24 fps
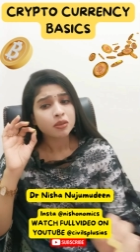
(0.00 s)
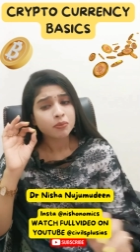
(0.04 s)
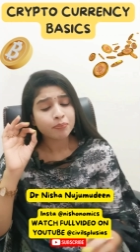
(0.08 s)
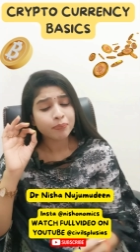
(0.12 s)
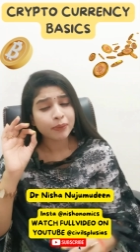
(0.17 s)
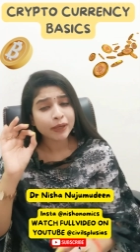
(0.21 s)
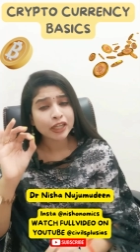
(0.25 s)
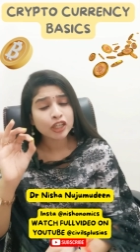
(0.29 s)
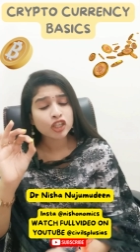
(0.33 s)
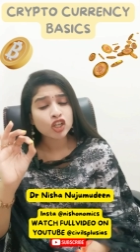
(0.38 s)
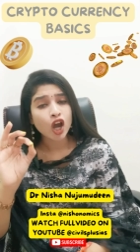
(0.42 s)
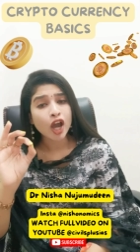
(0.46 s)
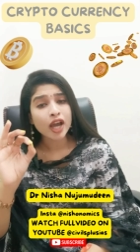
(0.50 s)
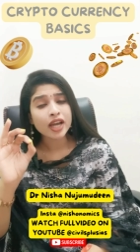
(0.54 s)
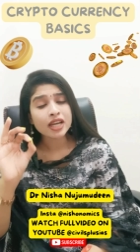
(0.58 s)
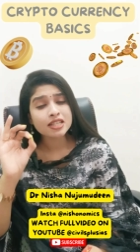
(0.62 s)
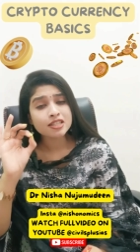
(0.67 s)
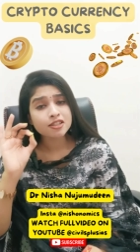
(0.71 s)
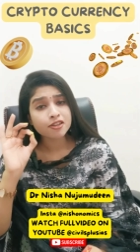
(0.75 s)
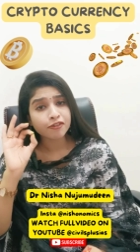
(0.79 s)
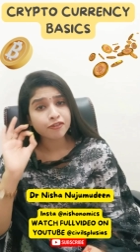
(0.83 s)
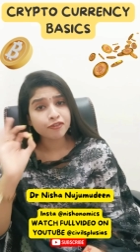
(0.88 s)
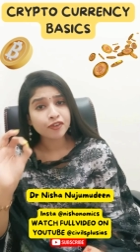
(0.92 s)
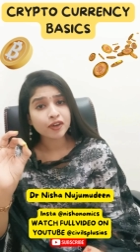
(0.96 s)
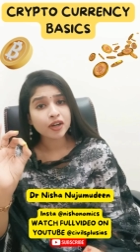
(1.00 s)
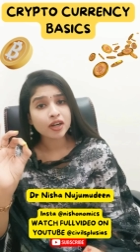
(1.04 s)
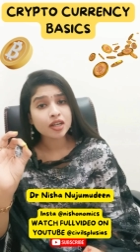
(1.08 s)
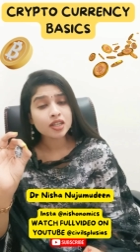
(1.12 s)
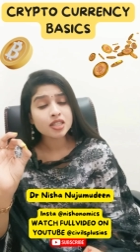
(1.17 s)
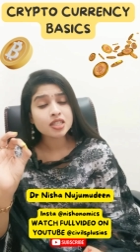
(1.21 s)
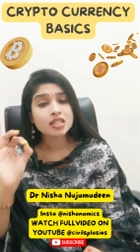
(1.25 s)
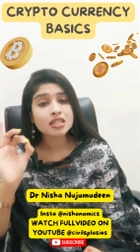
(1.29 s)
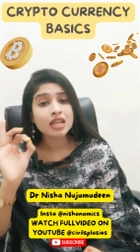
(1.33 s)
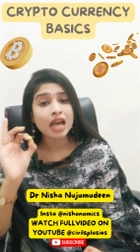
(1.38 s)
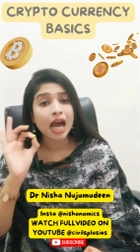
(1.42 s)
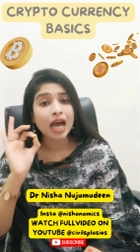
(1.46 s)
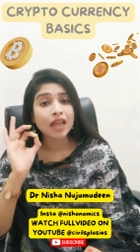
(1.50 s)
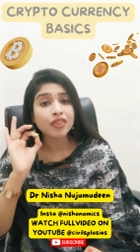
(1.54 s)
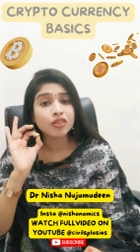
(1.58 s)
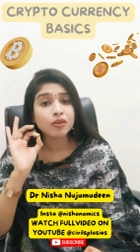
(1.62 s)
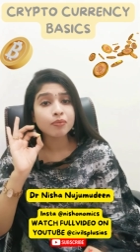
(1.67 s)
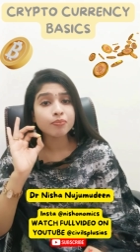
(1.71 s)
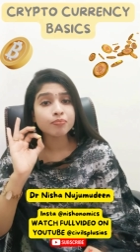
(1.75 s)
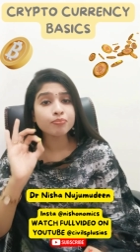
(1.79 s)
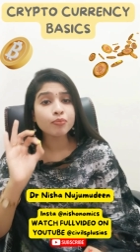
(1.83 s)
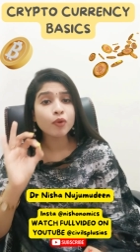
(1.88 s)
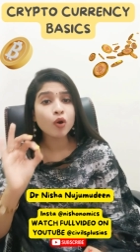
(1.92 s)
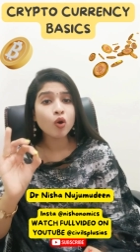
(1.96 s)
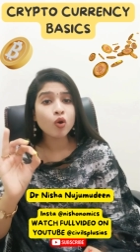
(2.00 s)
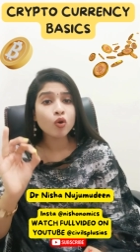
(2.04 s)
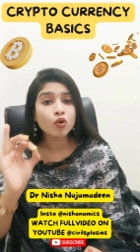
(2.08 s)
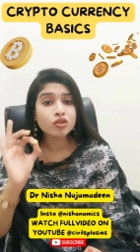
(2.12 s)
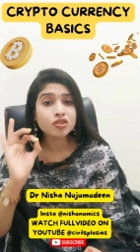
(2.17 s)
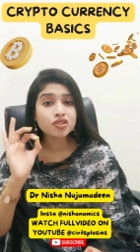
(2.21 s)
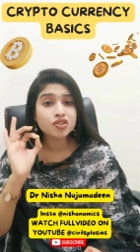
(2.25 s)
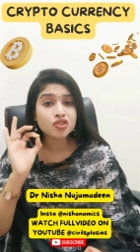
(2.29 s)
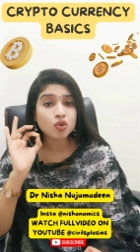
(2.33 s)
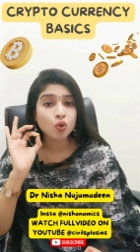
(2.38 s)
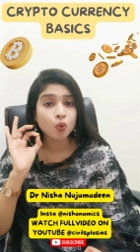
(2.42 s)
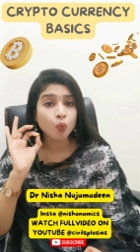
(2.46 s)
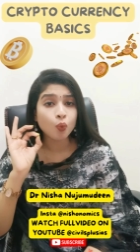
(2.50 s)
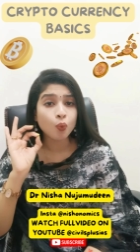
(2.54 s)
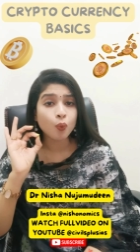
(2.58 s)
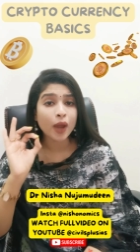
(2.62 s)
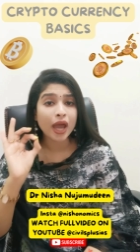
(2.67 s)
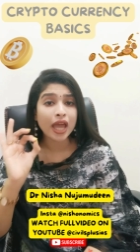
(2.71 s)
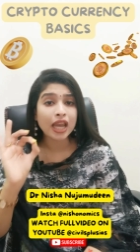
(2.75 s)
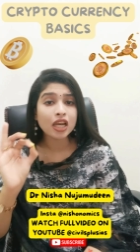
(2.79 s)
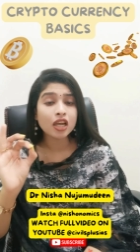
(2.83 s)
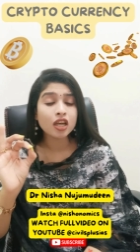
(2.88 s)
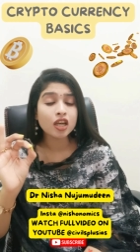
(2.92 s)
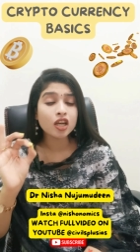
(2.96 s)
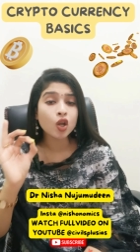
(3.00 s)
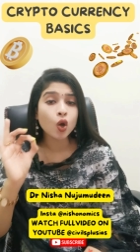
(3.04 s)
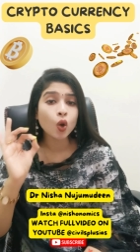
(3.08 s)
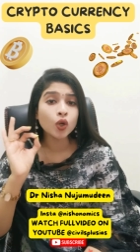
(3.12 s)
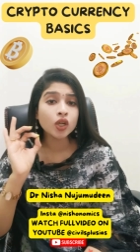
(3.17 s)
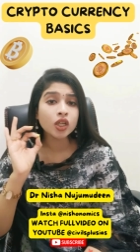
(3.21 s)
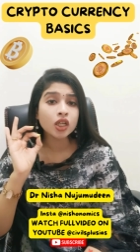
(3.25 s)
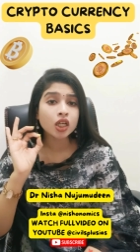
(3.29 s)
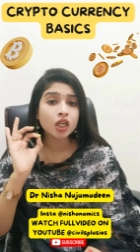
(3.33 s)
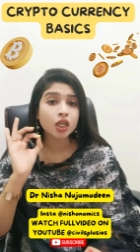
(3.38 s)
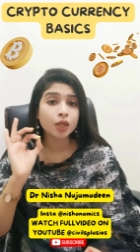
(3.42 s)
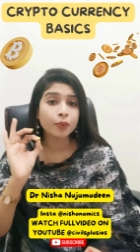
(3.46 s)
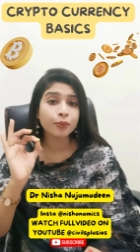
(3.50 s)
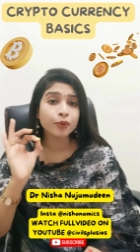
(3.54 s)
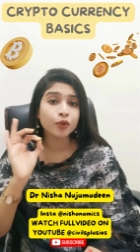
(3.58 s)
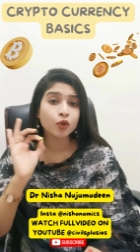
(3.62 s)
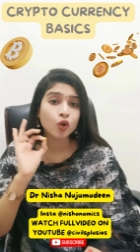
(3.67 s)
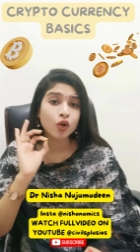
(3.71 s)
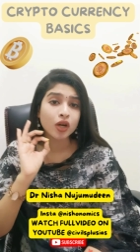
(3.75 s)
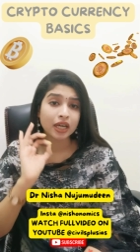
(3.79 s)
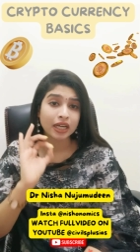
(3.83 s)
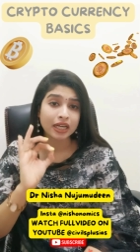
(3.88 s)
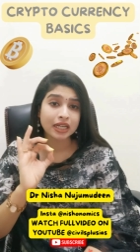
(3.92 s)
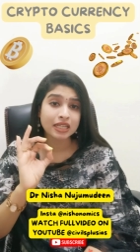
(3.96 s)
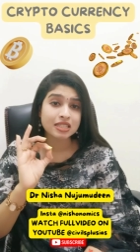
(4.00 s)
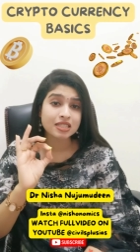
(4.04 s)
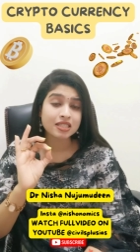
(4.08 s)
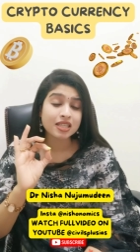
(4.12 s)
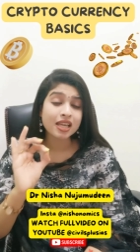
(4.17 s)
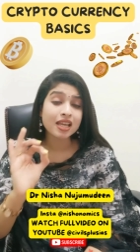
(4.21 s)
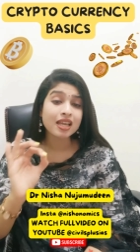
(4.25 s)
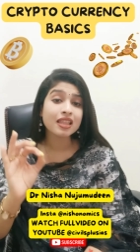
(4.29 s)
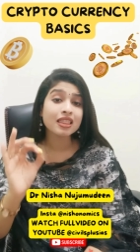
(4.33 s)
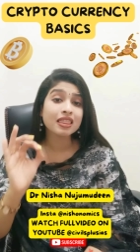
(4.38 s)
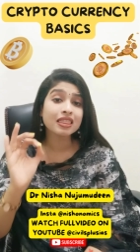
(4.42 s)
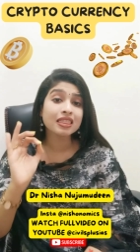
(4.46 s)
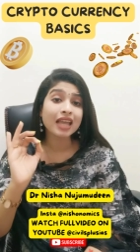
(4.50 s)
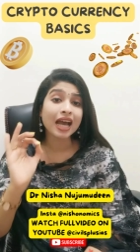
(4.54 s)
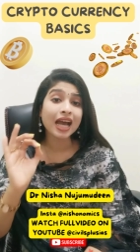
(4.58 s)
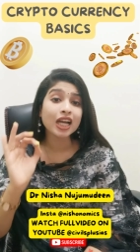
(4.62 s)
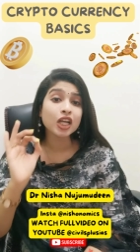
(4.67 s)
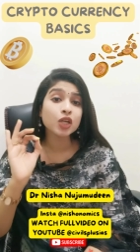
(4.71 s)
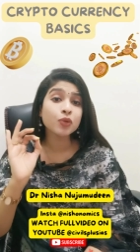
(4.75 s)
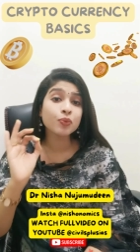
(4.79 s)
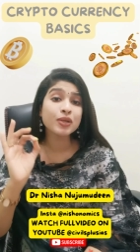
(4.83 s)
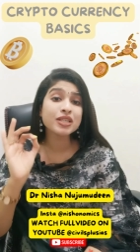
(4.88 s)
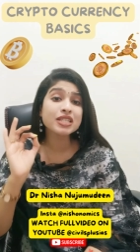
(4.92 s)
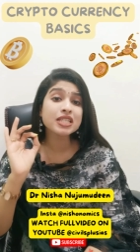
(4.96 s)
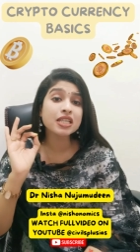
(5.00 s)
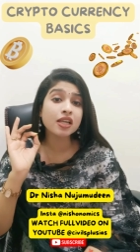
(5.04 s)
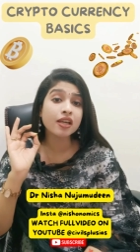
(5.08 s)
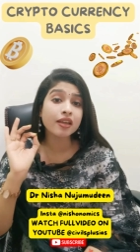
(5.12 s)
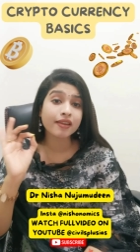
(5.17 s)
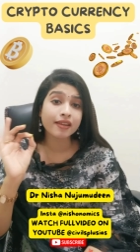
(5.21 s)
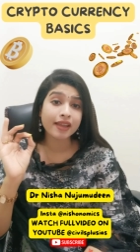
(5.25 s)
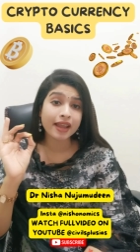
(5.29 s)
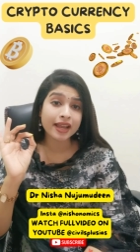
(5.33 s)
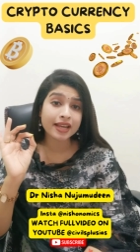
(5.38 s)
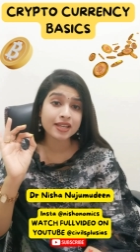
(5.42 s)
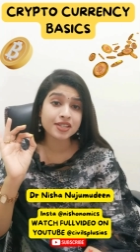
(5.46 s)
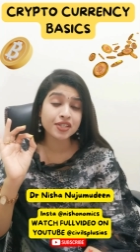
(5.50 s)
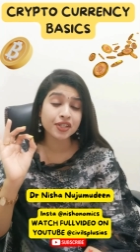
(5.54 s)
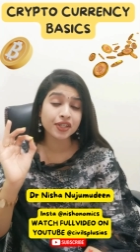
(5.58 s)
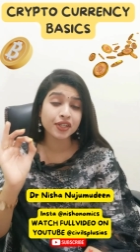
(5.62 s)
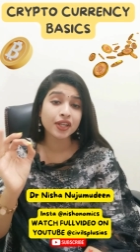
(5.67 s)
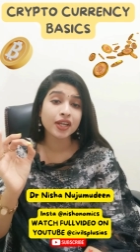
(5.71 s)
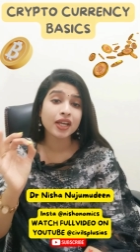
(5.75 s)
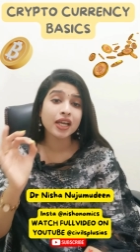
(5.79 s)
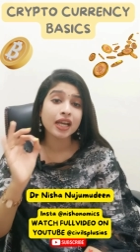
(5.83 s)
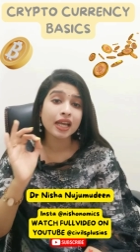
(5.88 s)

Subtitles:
Bitcoin is the first and the most well-known cryptocurrency that was created